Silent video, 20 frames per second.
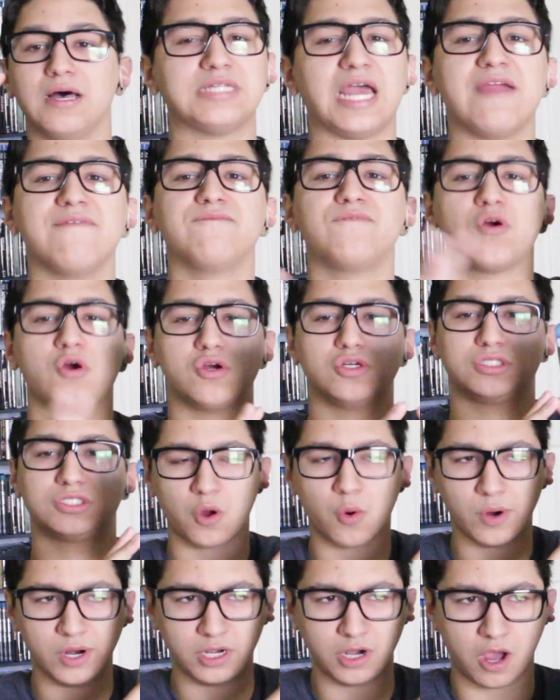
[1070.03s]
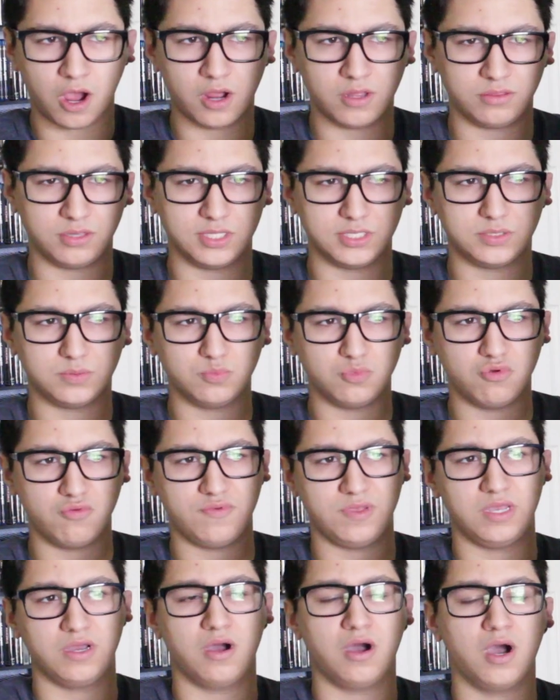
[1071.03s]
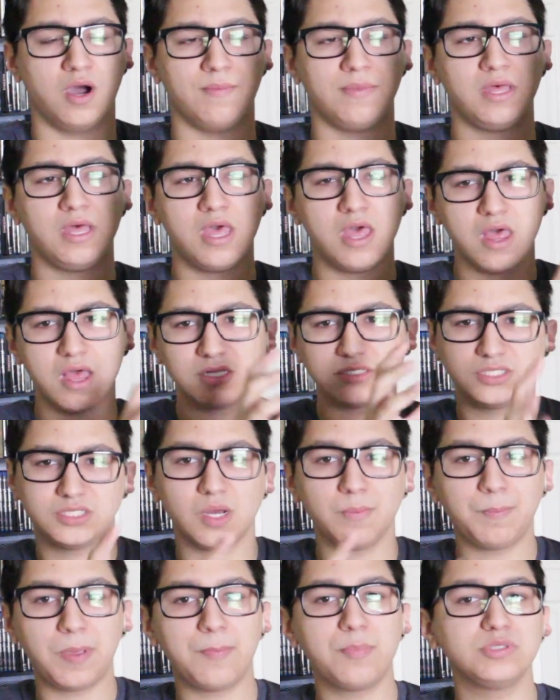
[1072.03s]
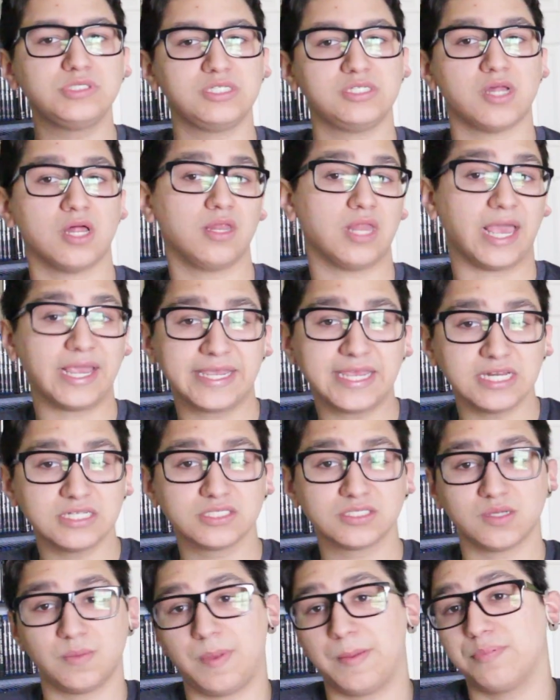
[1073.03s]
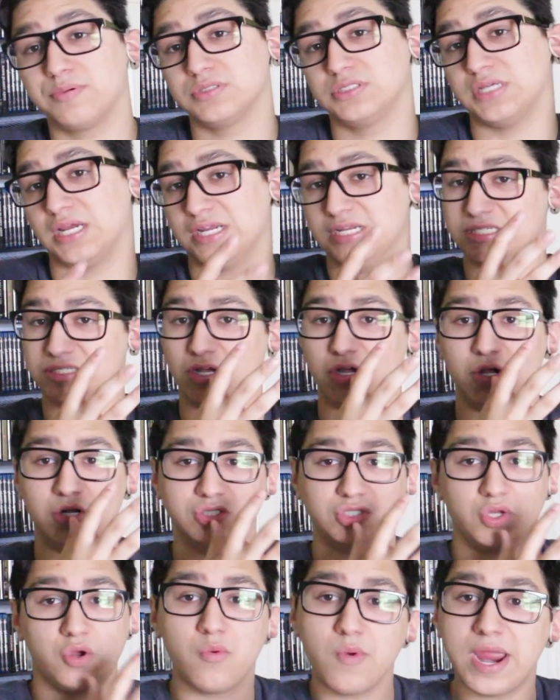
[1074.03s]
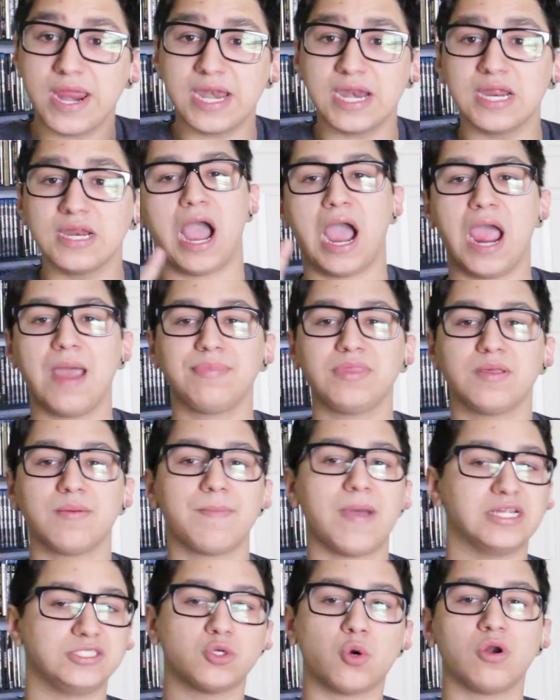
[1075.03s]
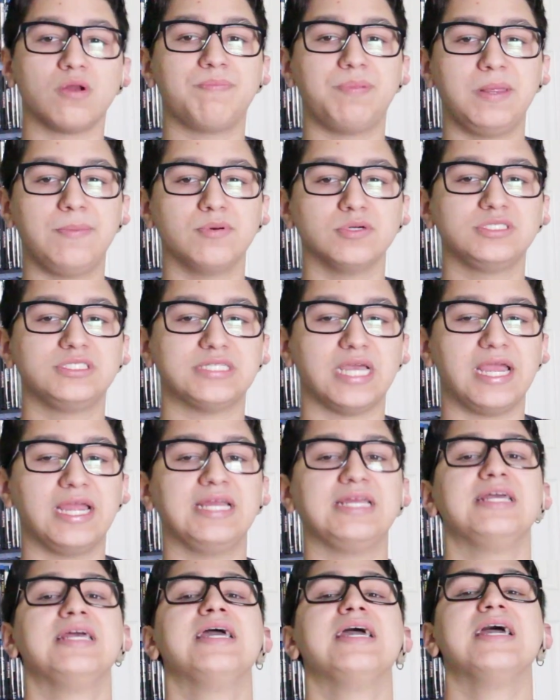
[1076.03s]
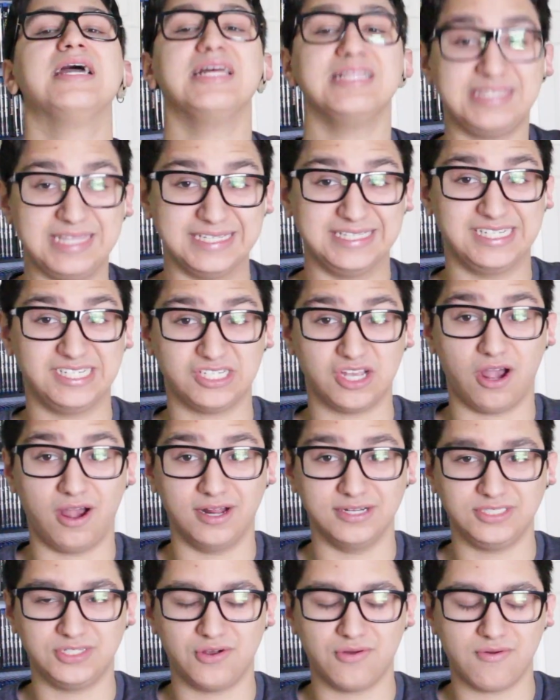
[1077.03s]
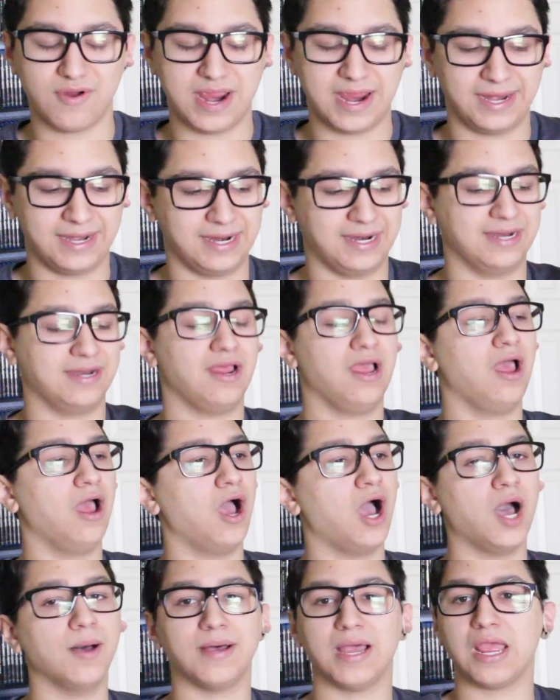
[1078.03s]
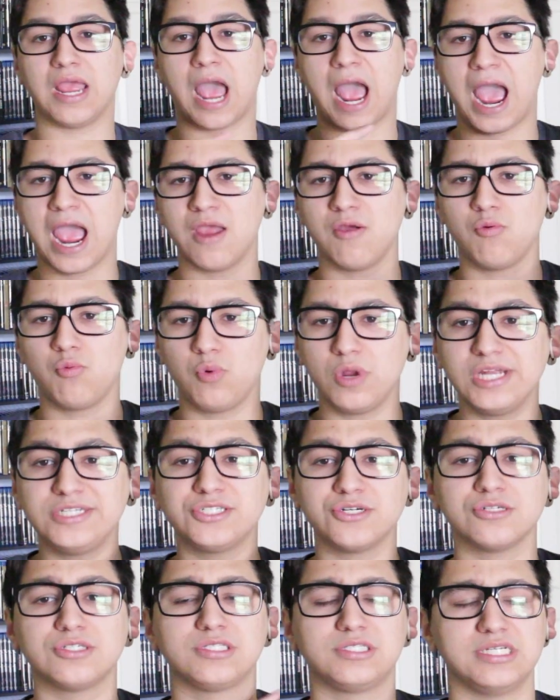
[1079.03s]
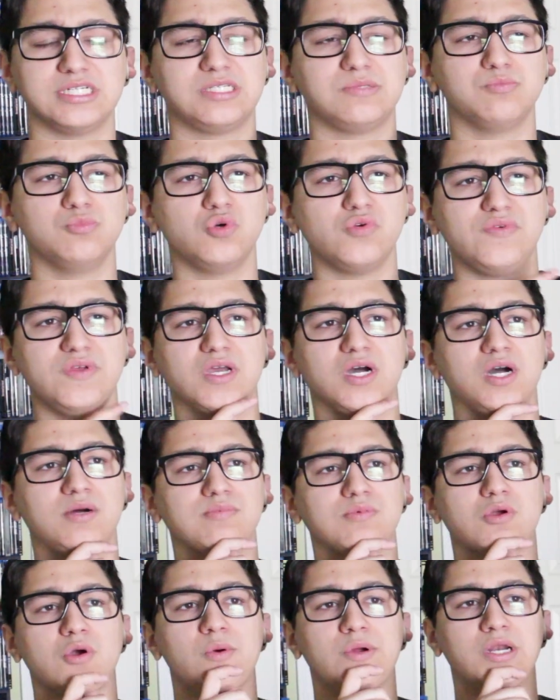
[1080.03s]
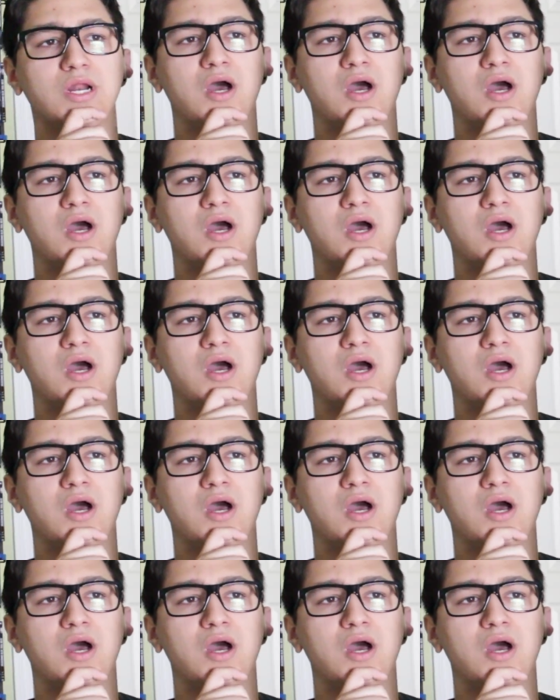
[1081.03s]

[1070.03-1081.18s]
diverse going on in this movie. Some people did not like it. Some people say it's underrated. I'm the majority of people saying this is underrated. I researched this movie going